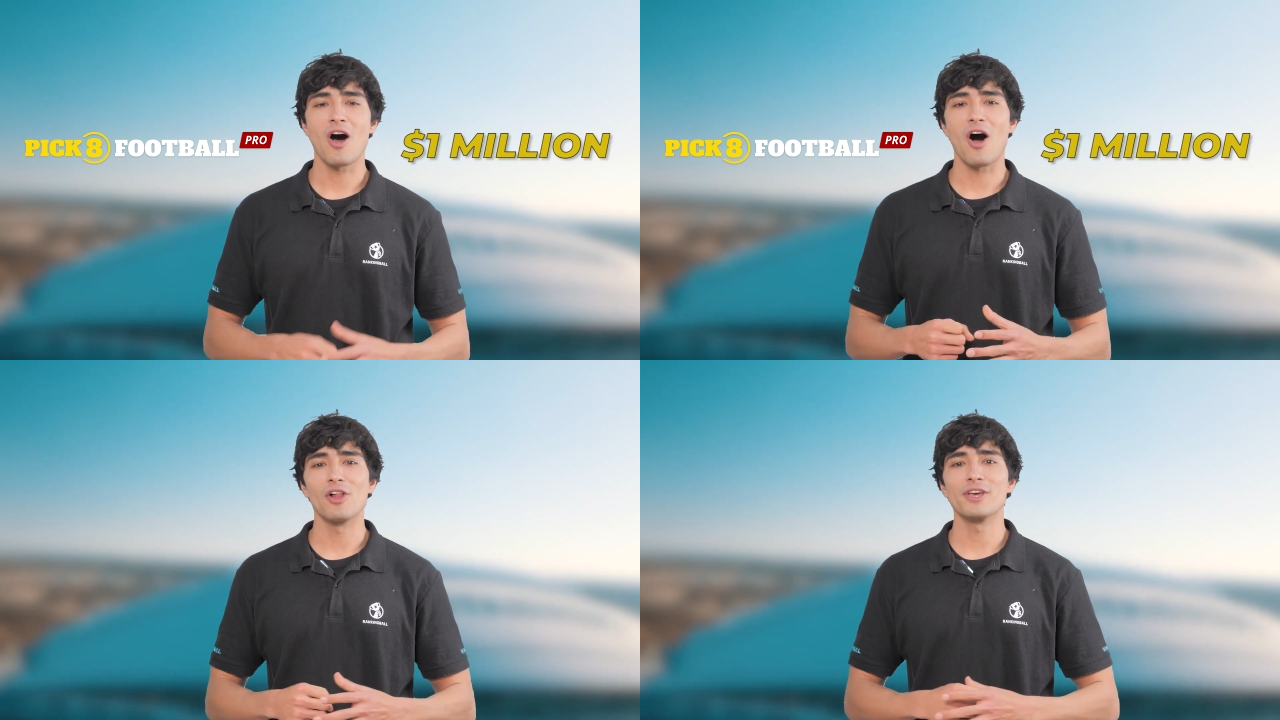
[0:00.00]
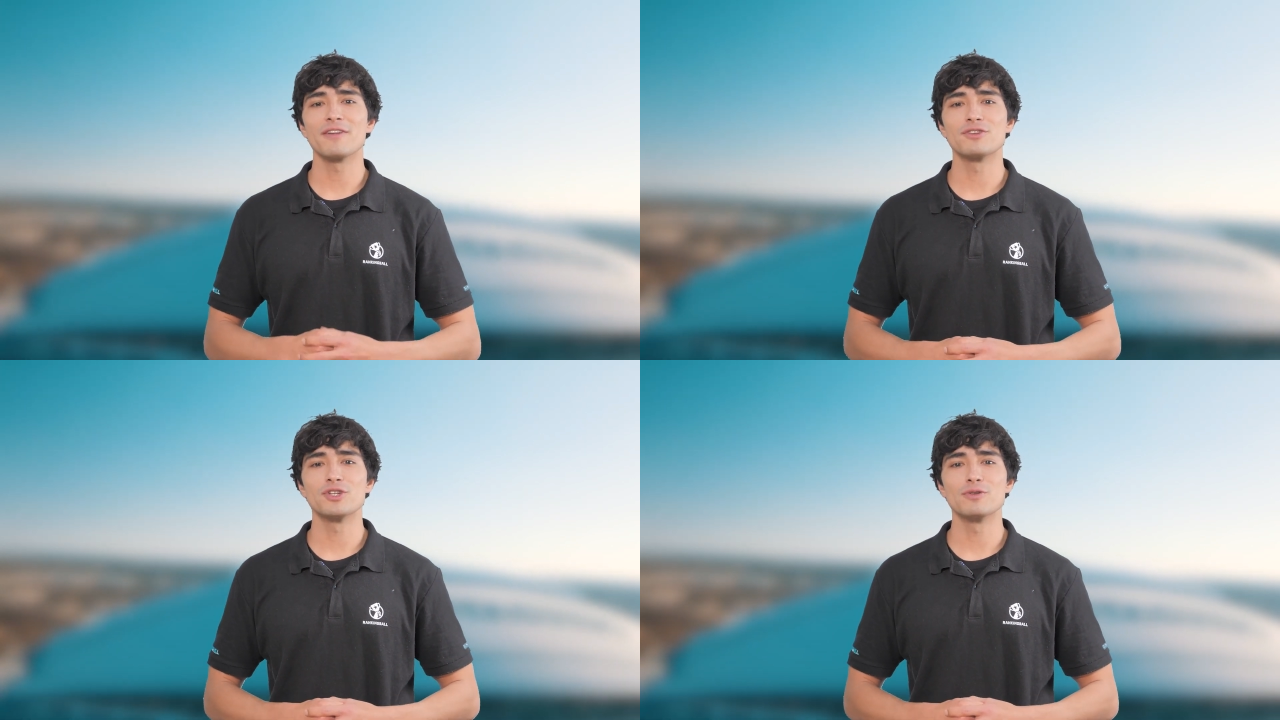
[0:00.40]
All you
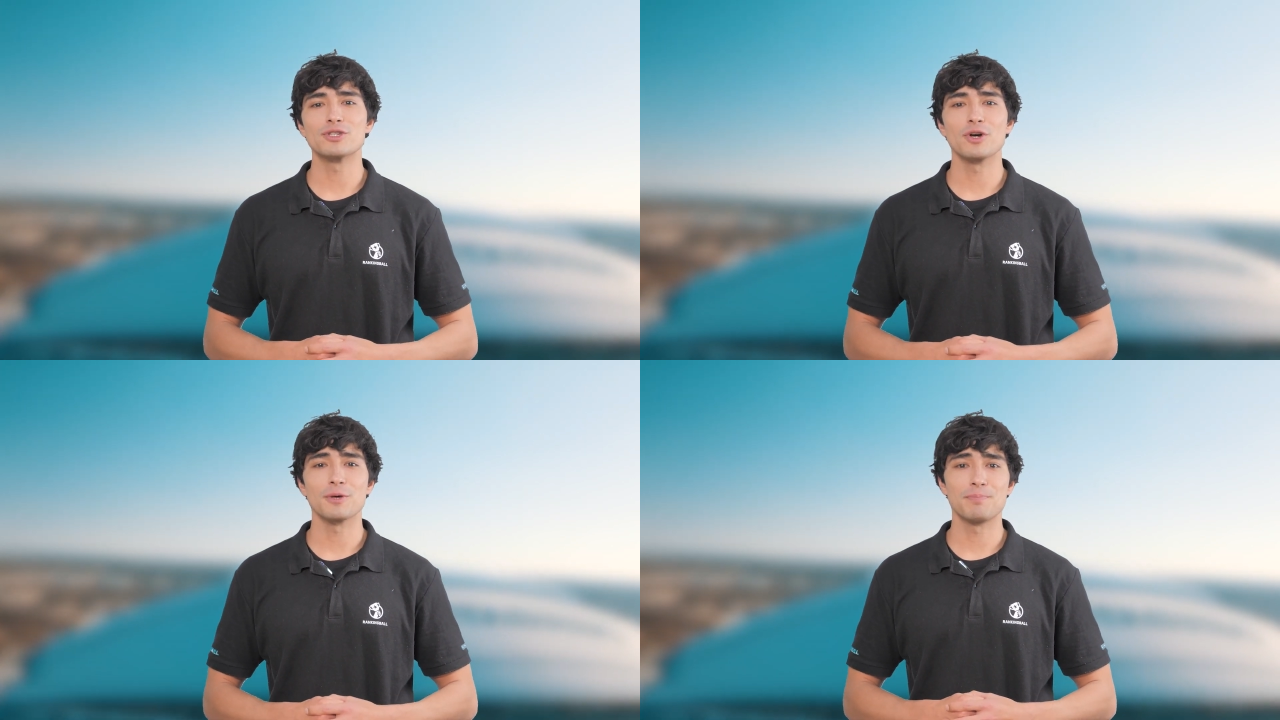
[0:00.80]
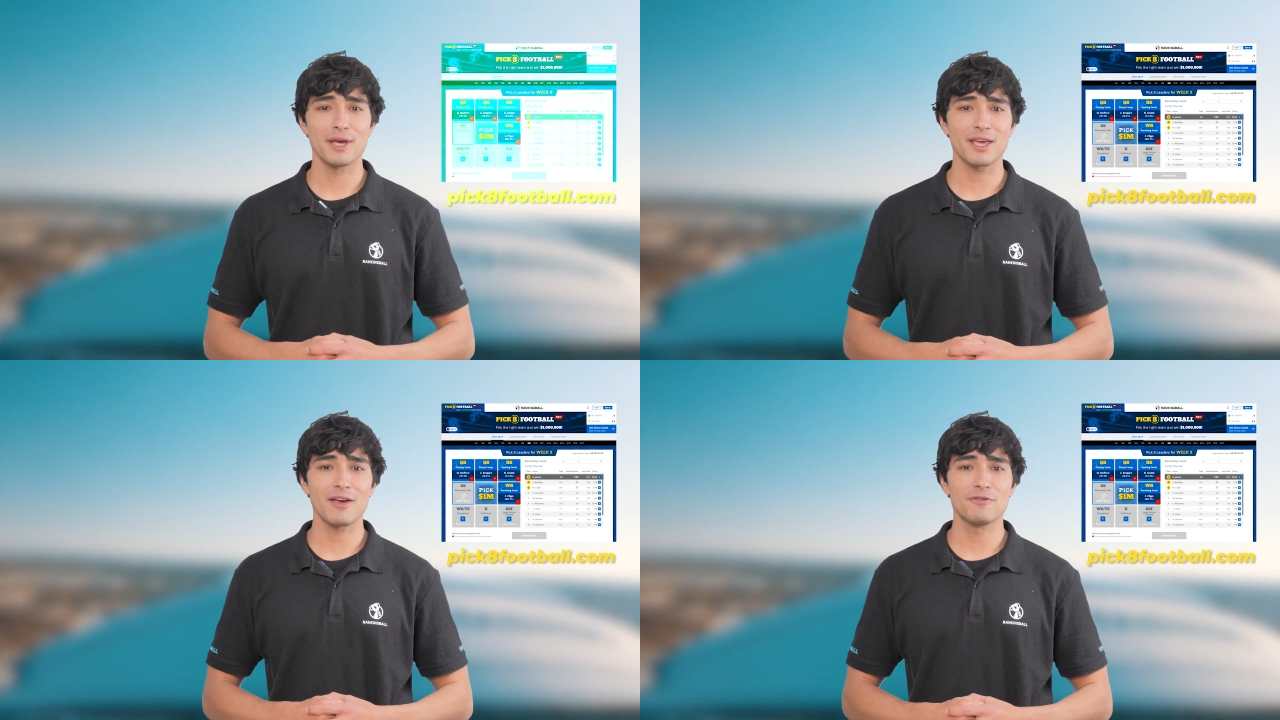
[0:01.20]
have to do is go to
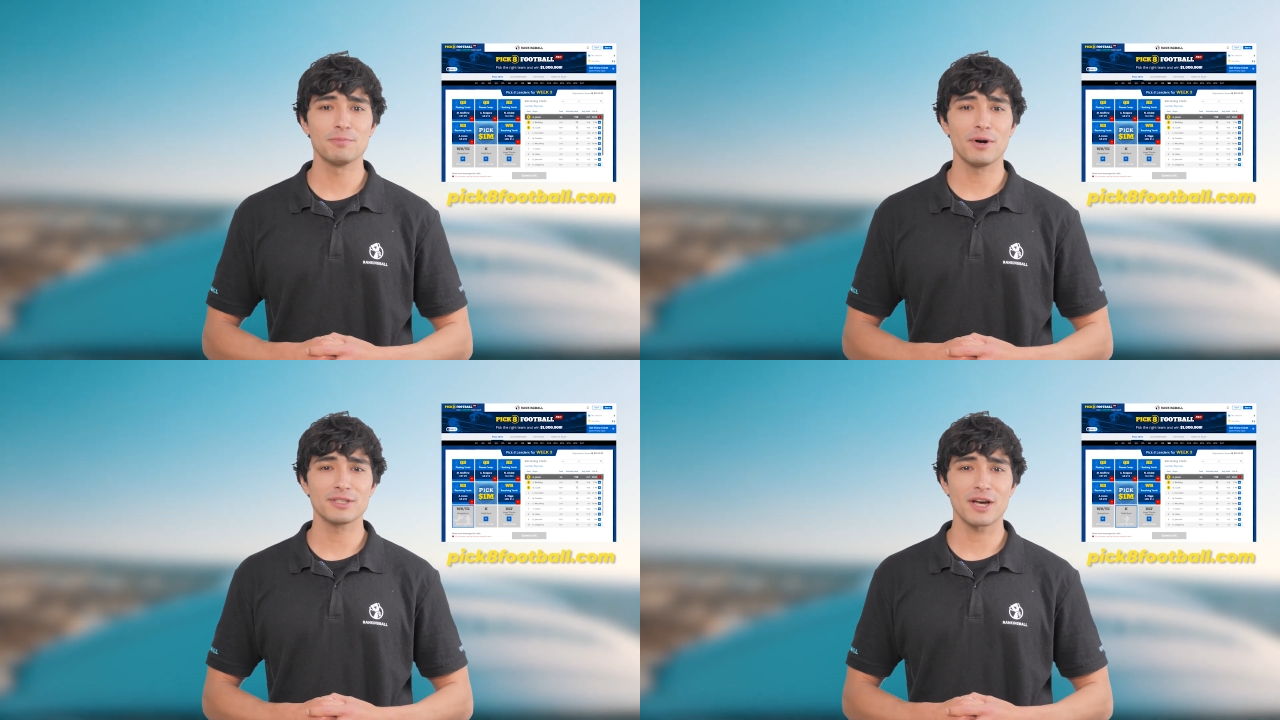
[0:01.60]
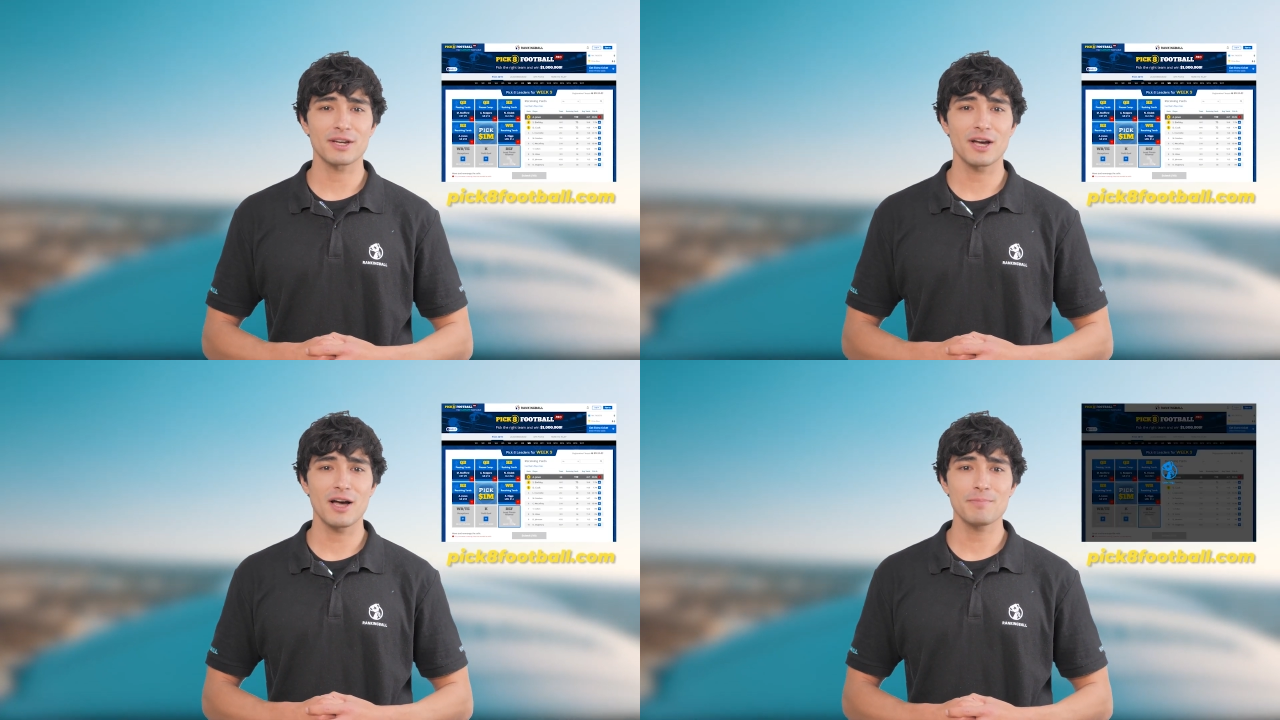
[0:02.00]

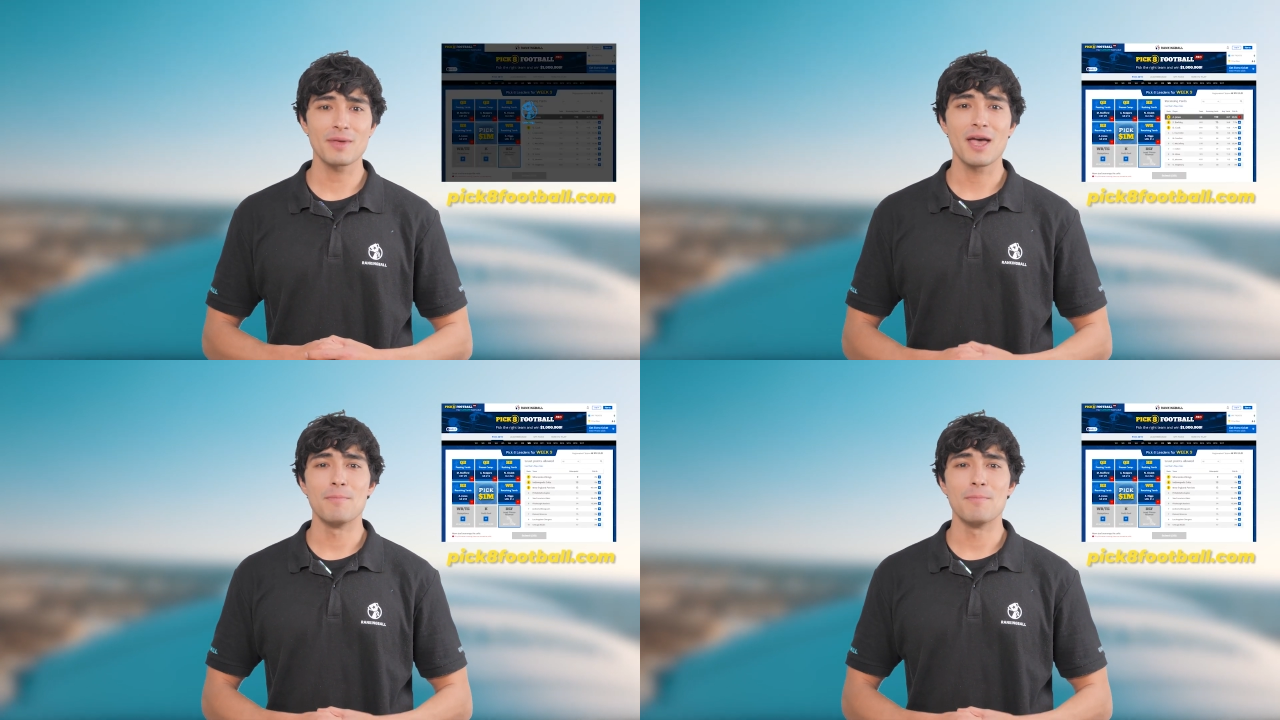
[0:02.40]
pick8football.com,